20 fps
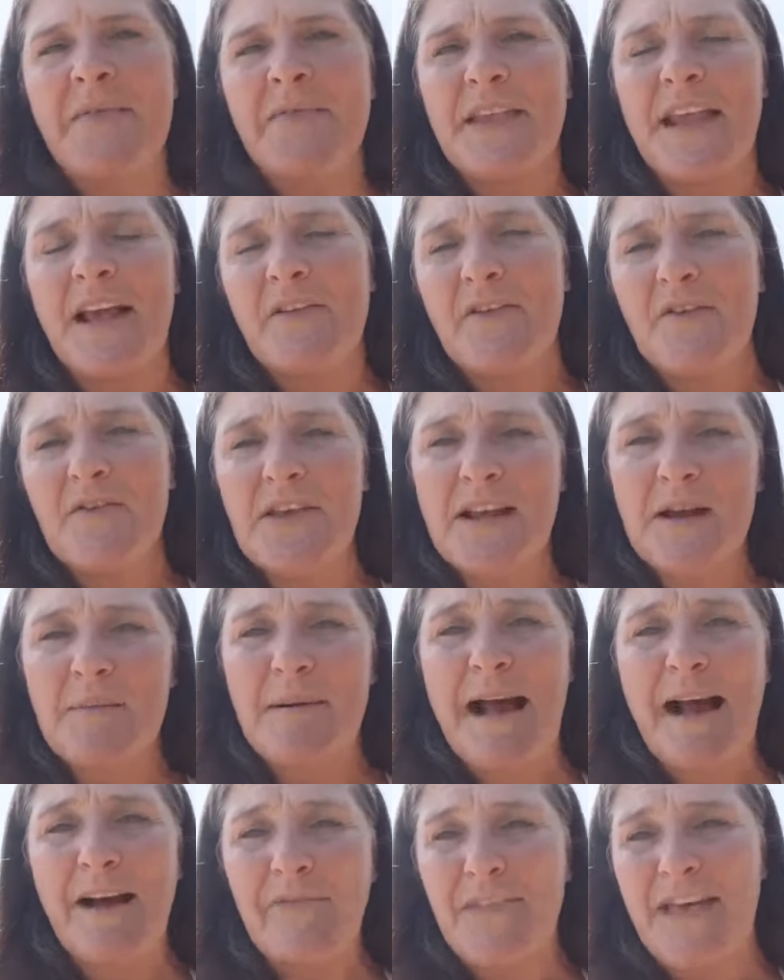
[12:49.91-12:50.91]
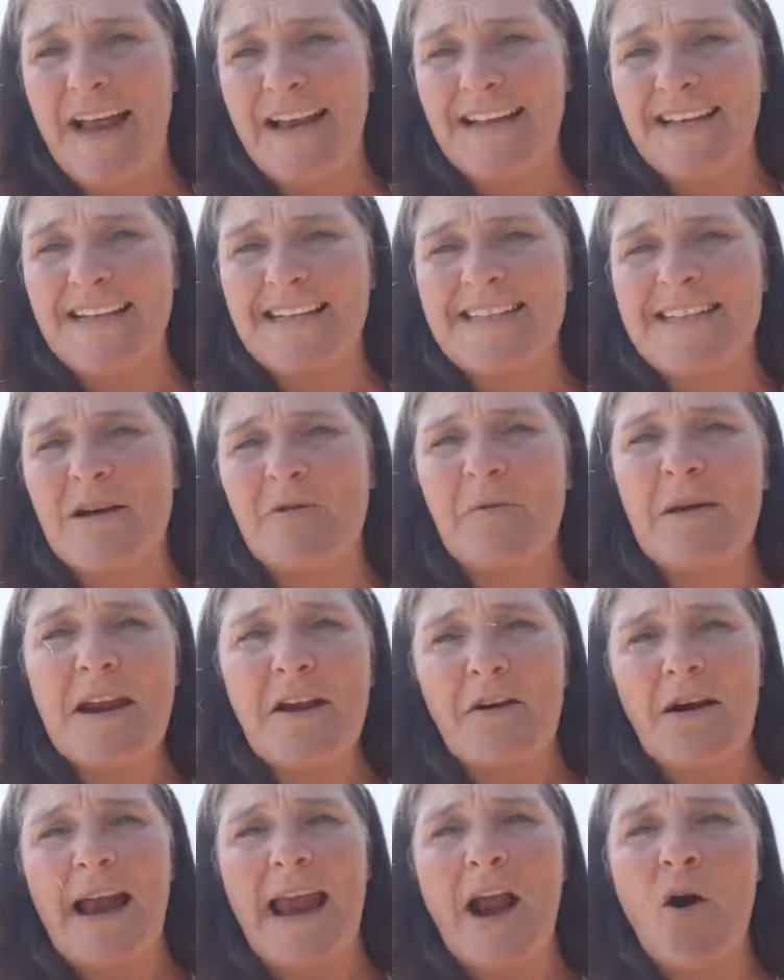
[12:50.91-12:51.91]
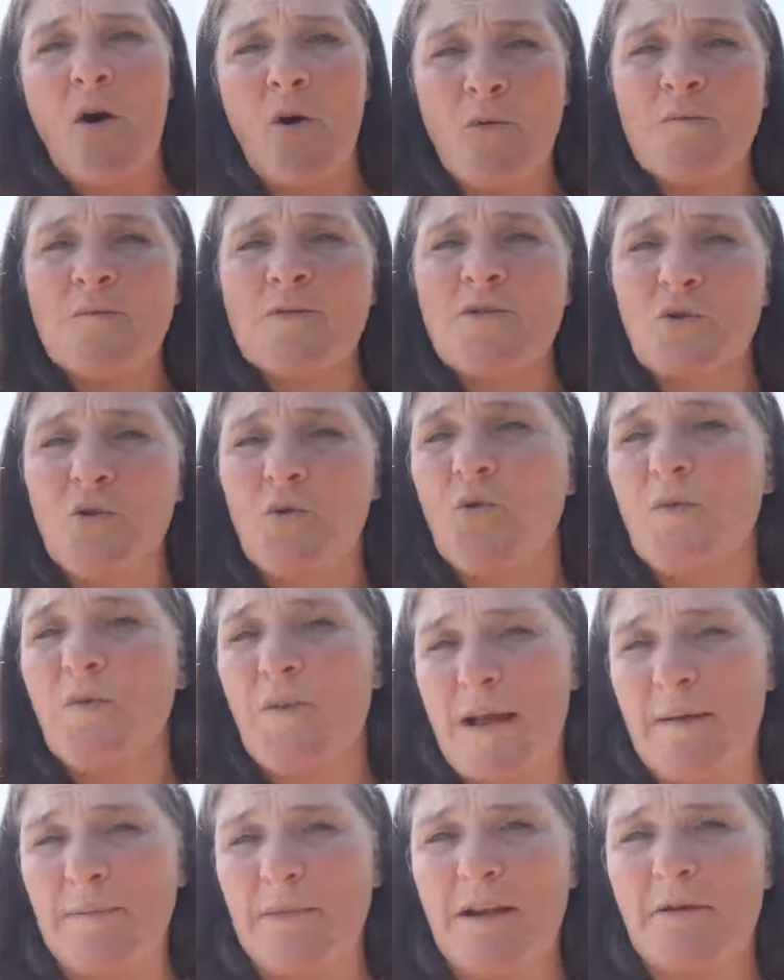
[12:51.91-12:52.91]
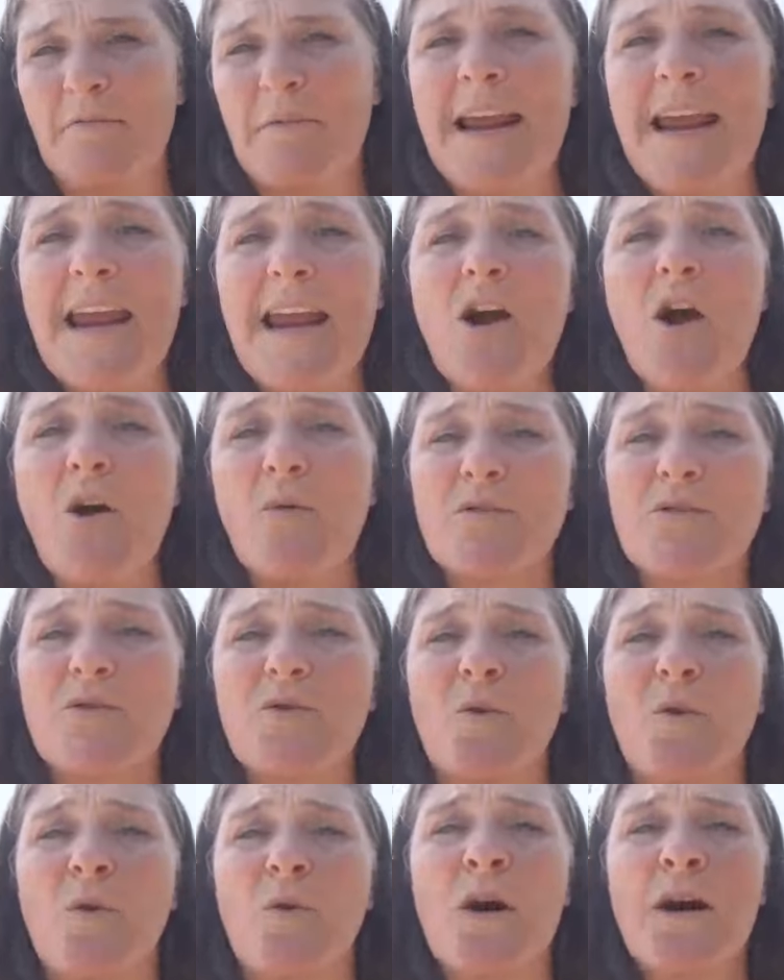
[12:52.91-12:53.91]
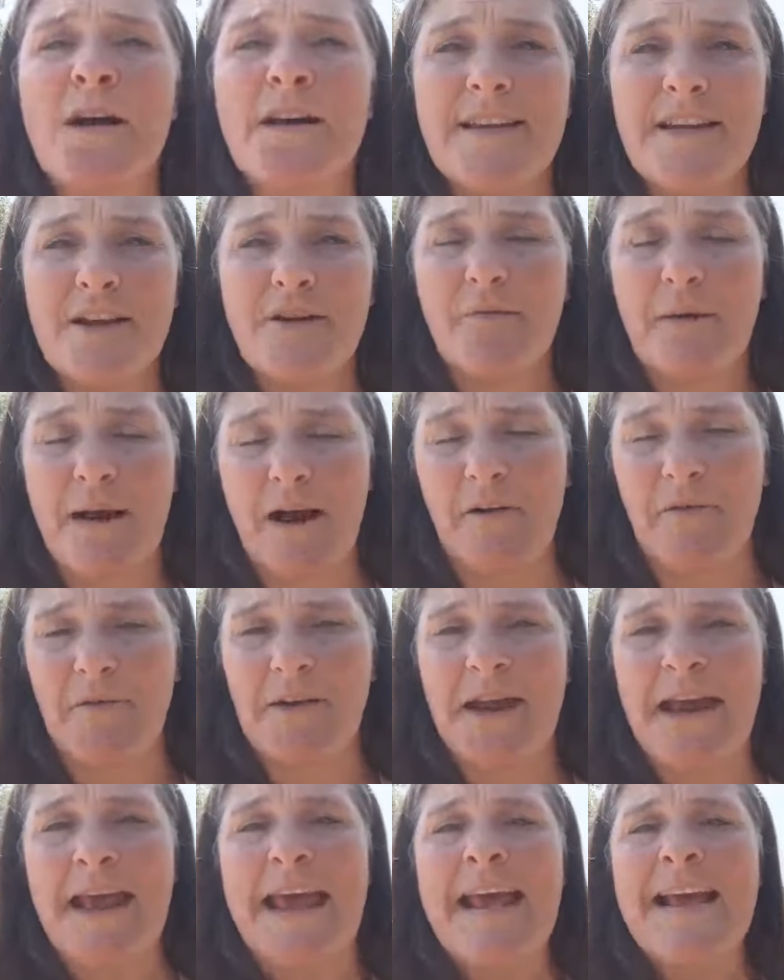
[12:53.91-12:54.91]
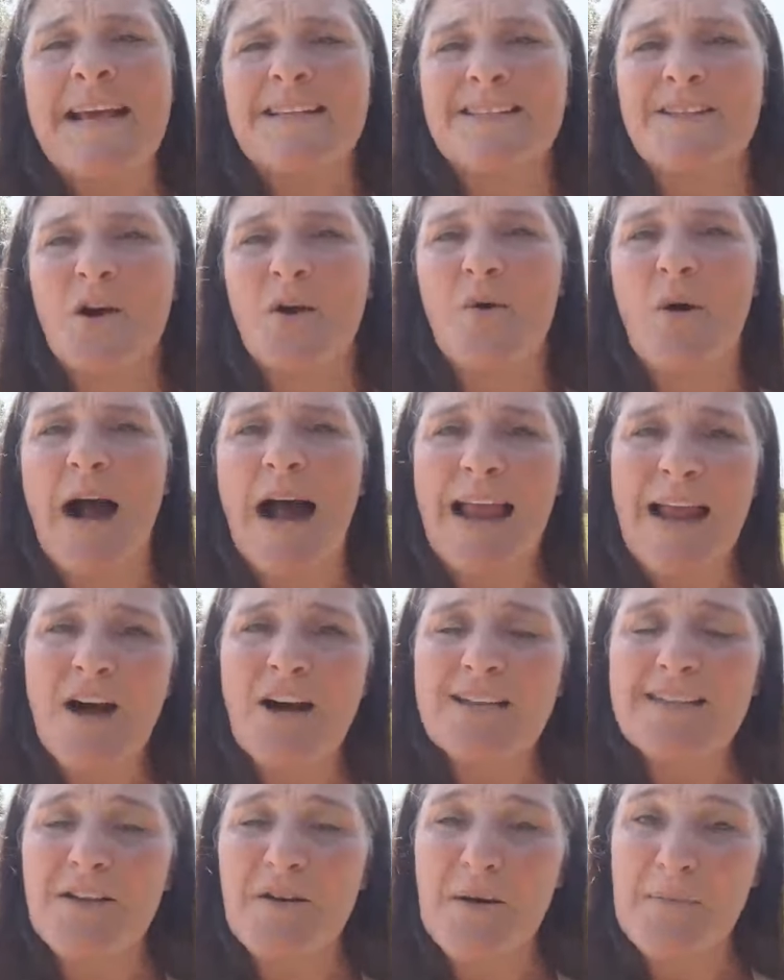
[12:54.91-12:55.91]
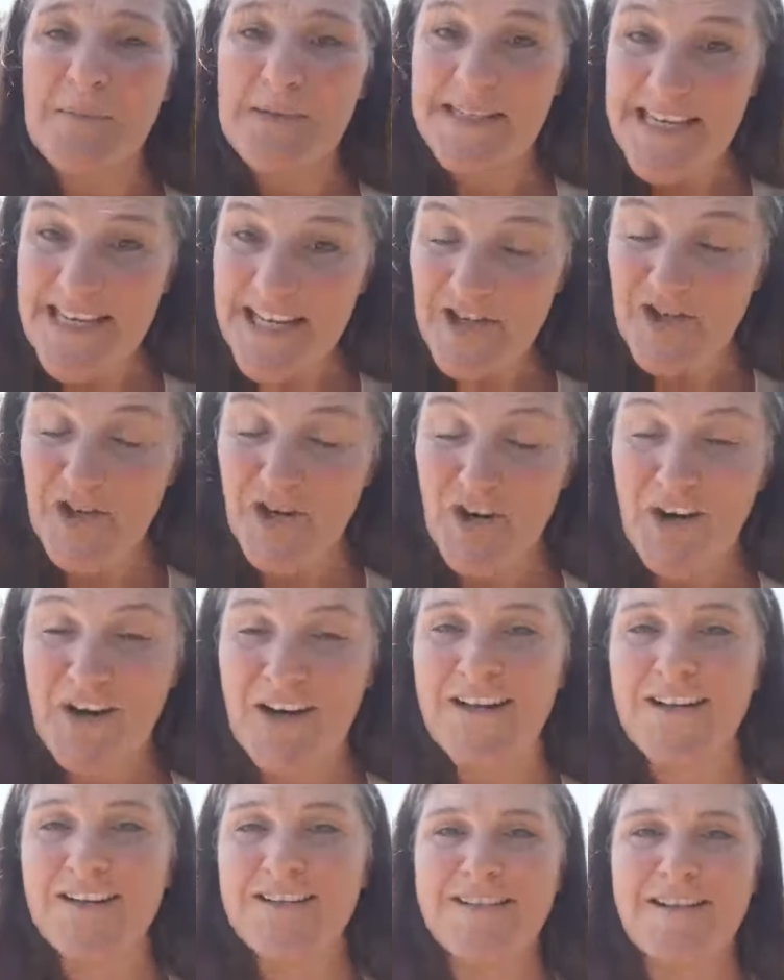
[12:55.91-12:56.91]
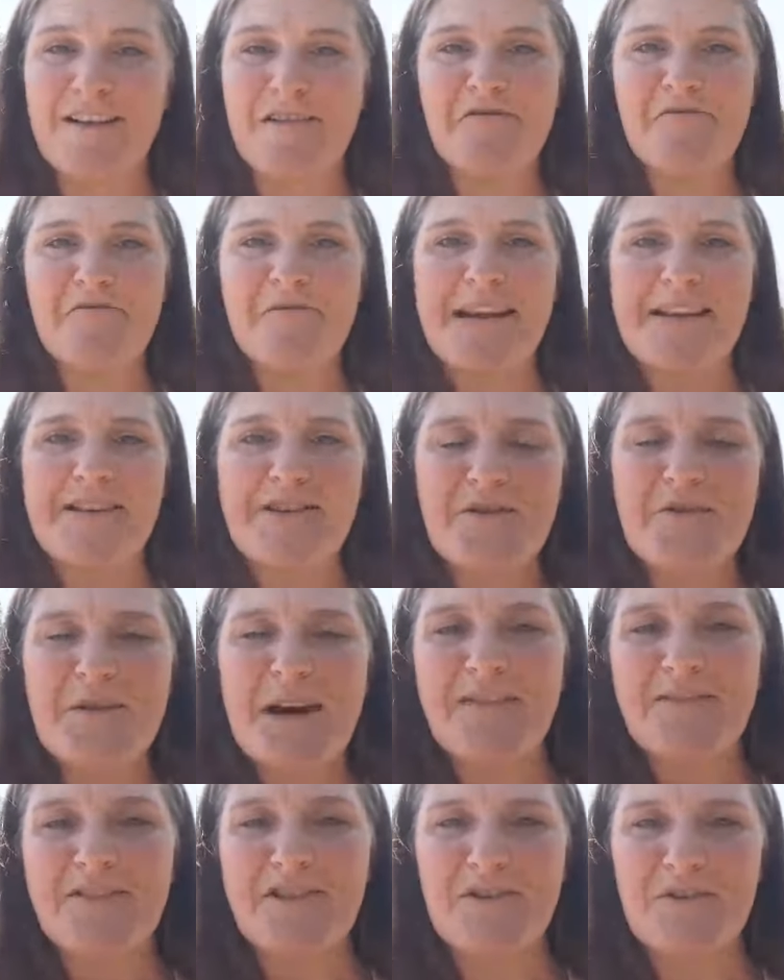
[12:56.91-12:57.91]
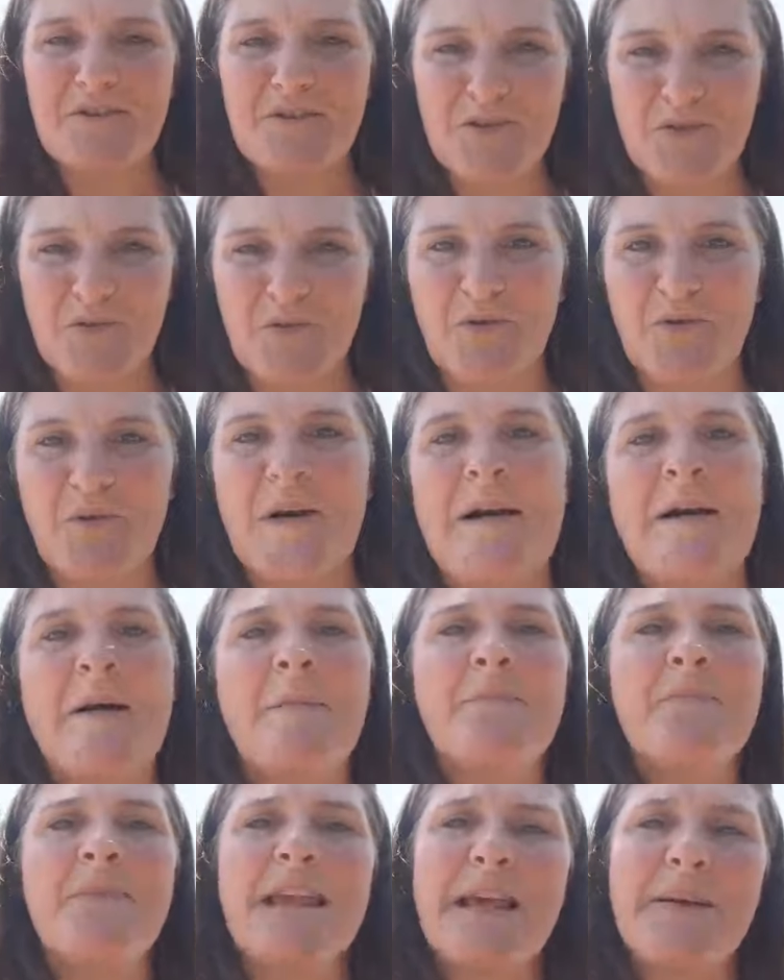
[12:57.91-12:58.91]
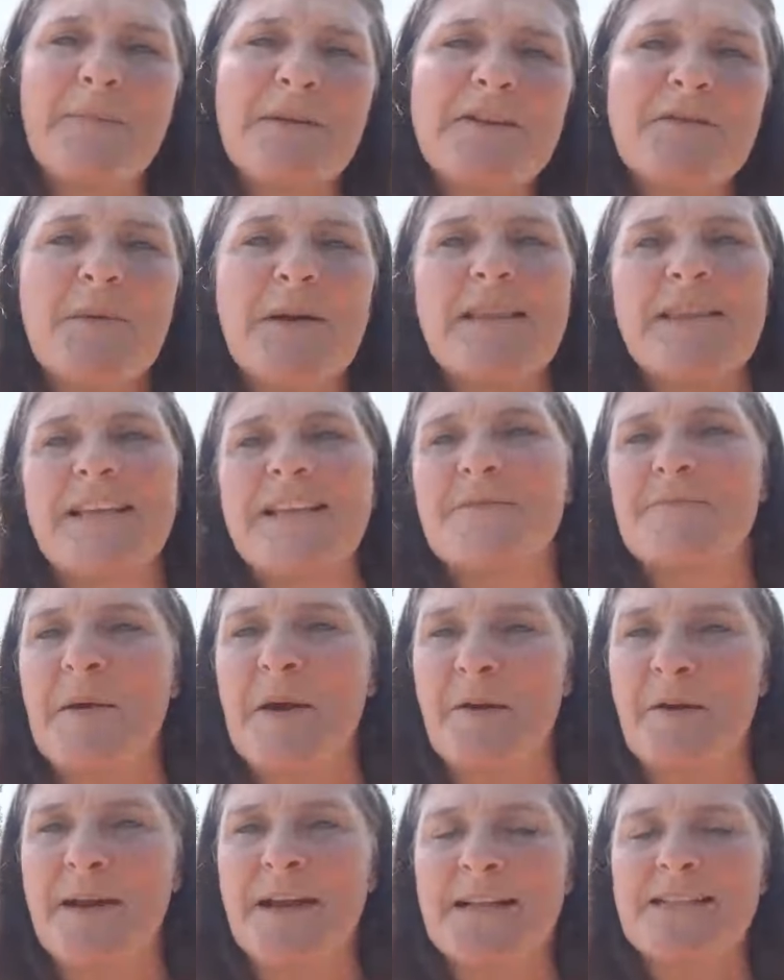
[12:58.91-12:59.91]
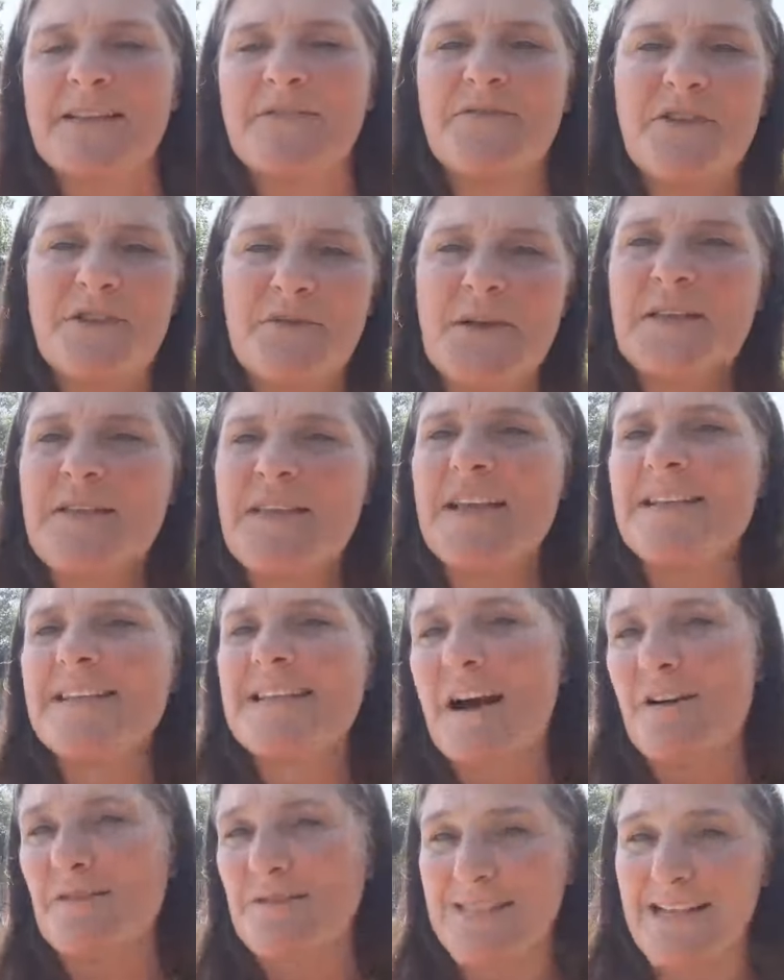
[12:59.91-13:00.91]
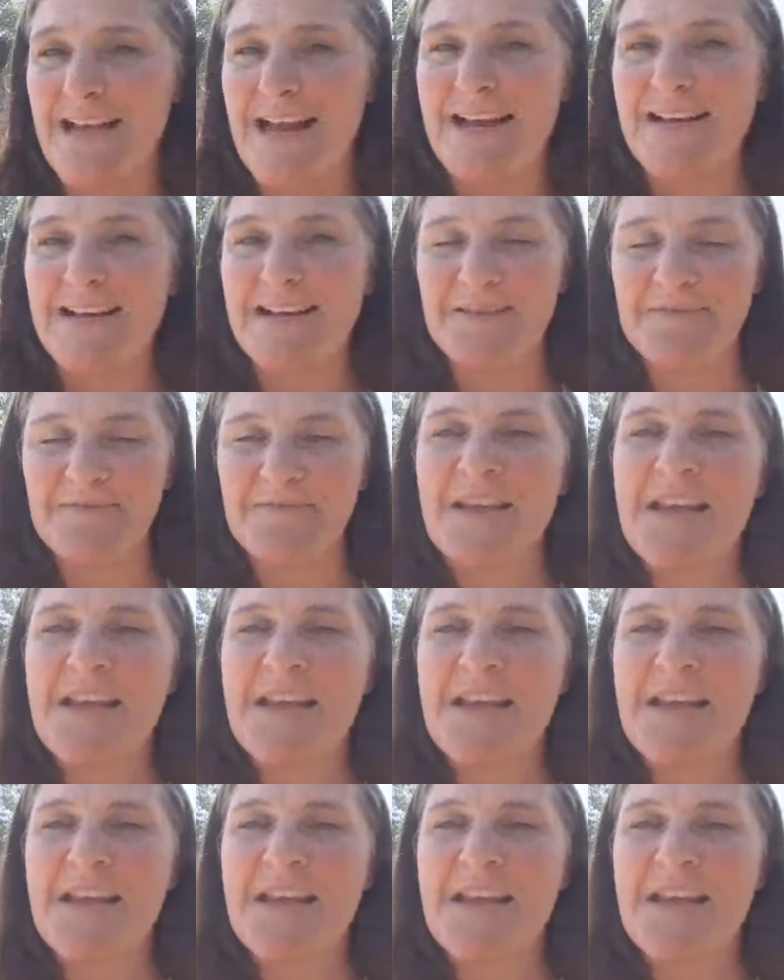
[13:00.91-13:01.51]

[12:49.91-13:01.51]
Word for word: The other thing about that is that we are a homeschool family. We homeschool year round. So I also am a teacher. So we do have to do school in between these periods of doing things outside.